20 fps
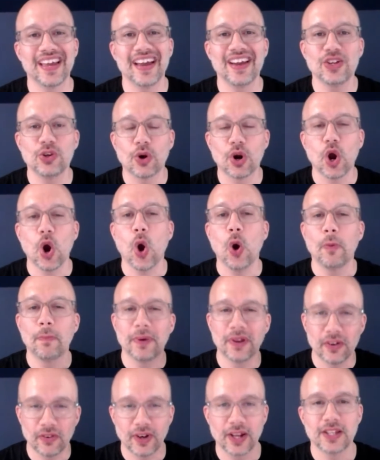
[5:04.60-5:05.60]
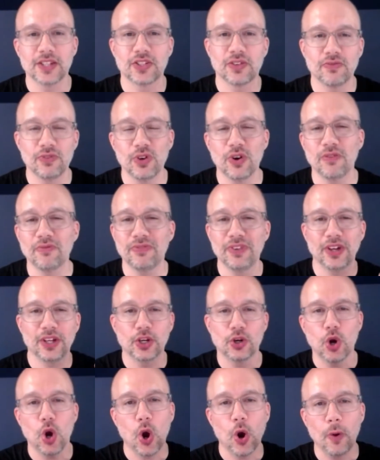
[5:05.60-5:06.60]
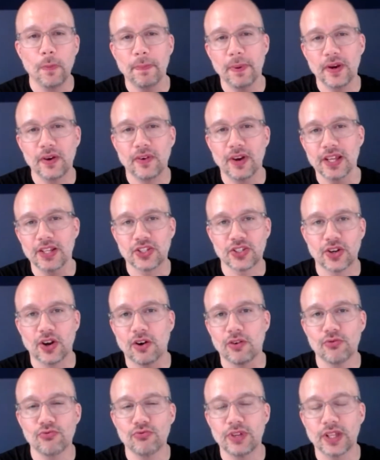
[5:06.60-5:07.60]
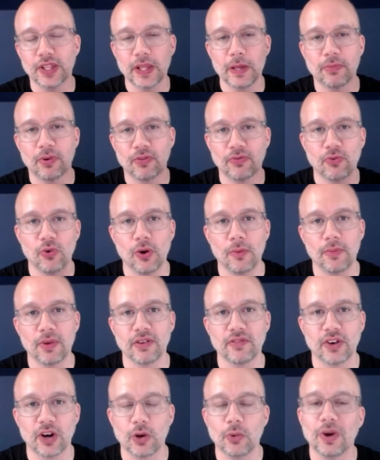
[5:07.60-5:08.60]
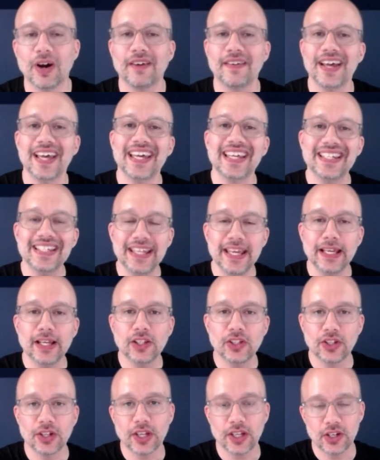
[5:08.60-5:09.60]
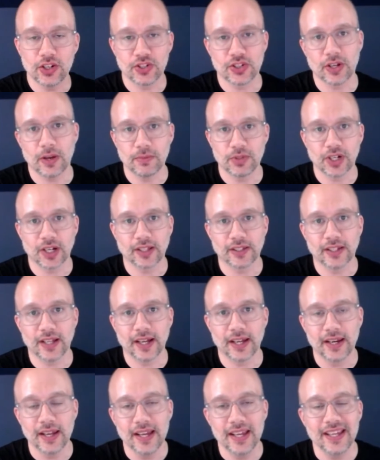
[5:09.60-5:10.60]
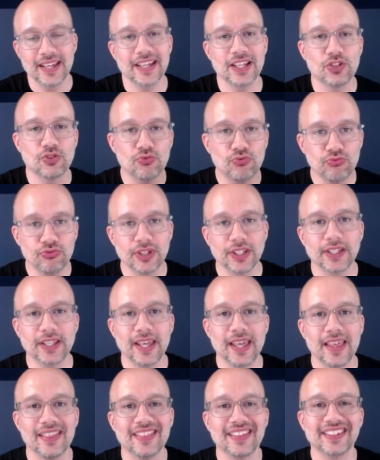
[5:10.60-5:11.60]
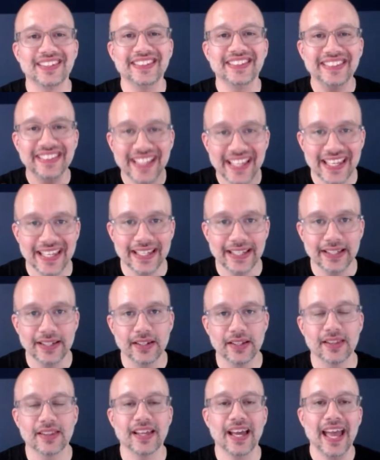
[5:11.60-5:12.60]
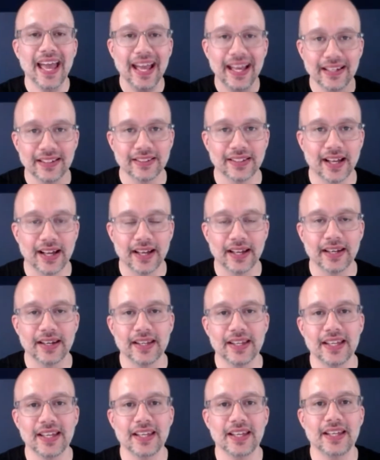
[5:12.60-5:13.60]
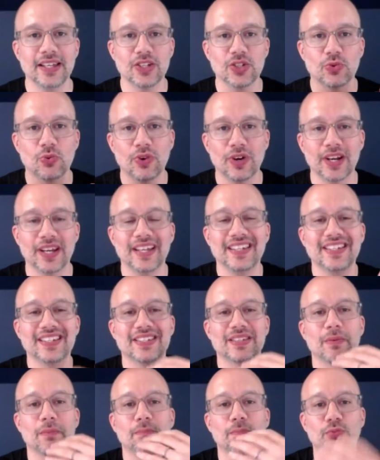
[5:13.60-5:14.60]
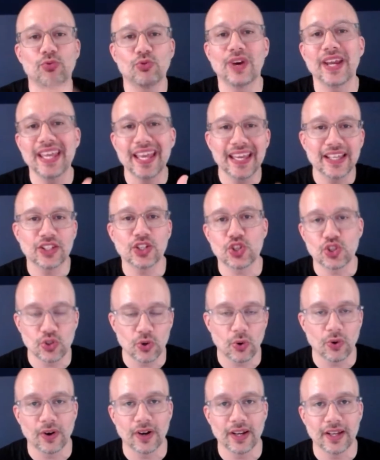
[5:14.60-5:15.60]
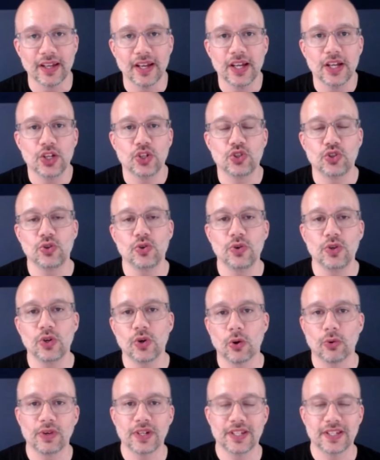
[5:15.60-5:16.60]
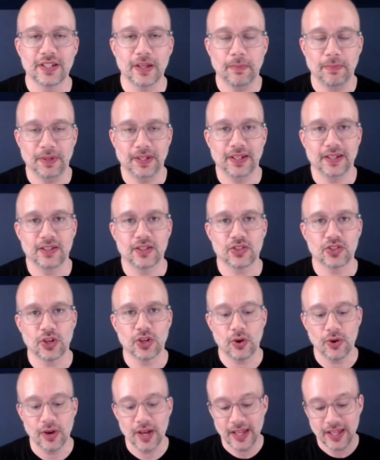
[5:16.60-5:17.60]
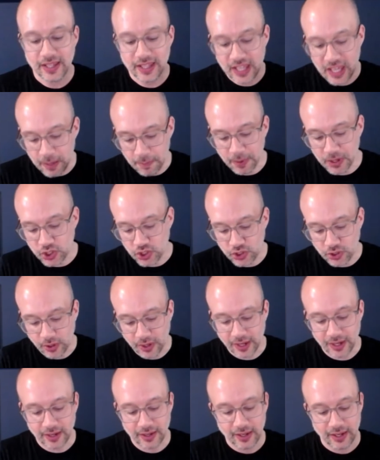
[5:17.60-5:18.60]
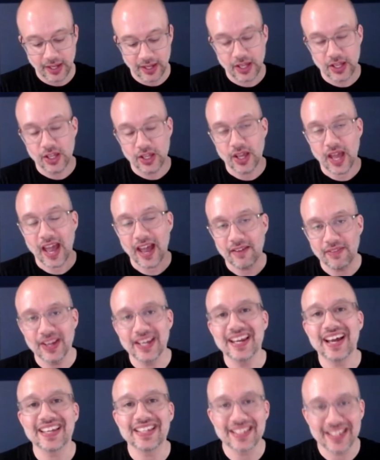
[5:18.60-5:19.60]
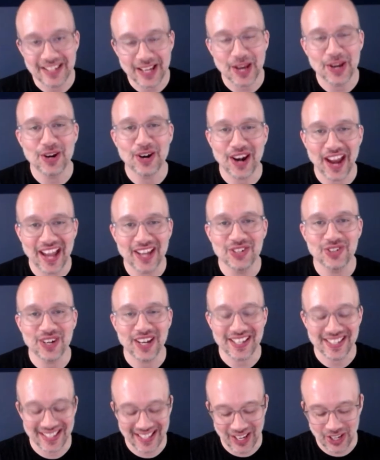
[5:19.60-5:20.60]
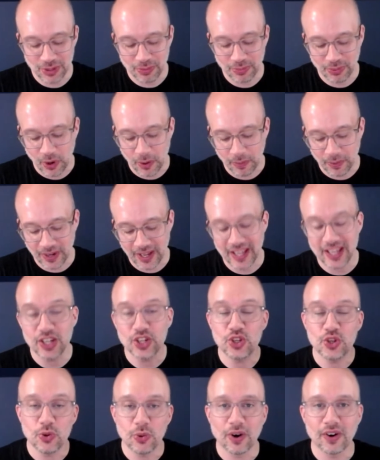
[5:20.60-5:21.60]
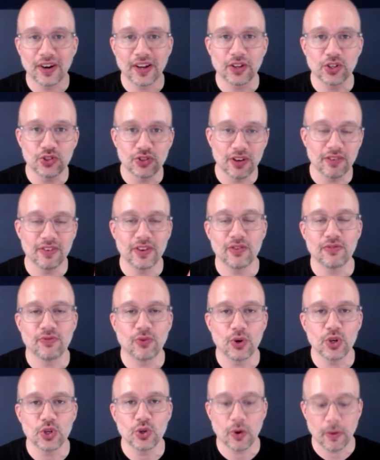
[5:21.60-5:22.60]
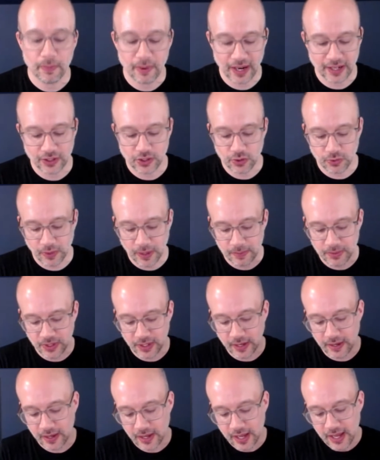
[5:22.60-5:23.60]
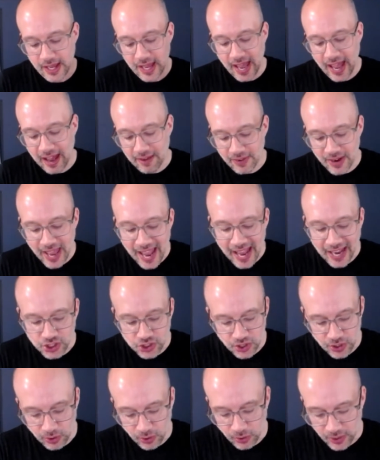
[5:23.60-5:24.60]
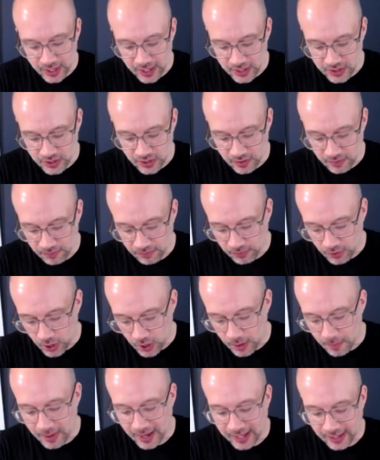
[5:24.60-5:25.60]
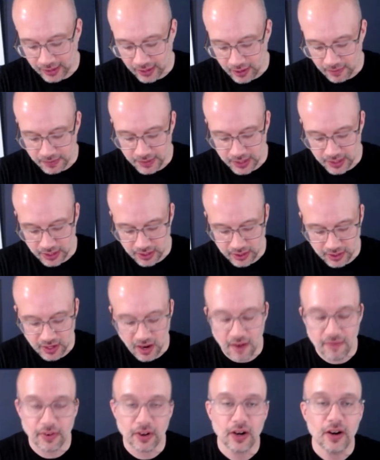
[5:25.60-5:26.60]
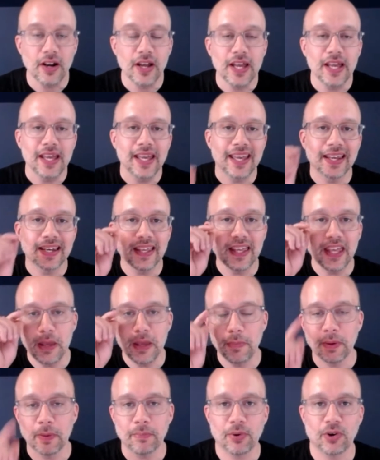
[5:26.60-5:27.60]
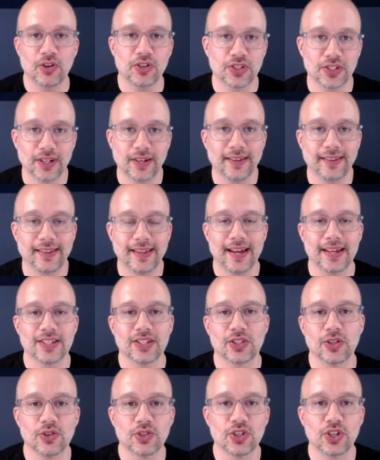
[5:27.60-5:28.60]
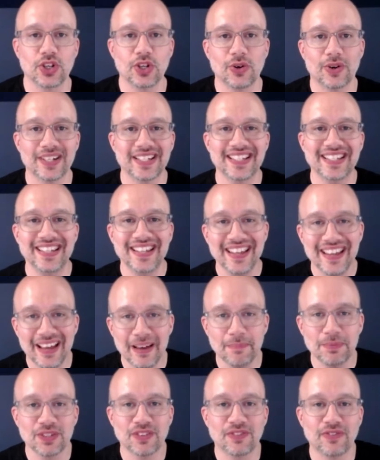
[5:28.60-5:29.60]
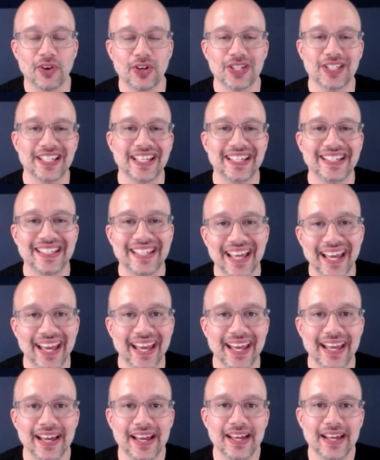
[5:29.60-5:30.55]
your open rates. If you don't feel like your open rates are really performing very well, take a look at your subject line. It's really the lead, the headline. It is what is bringing the story to your recipient. So keep it short. Have a nice sender address that is appropriate and URL driven for your practice website. Have an action-oriented verb. I love discover, and keep it personalized. Those are your tips for today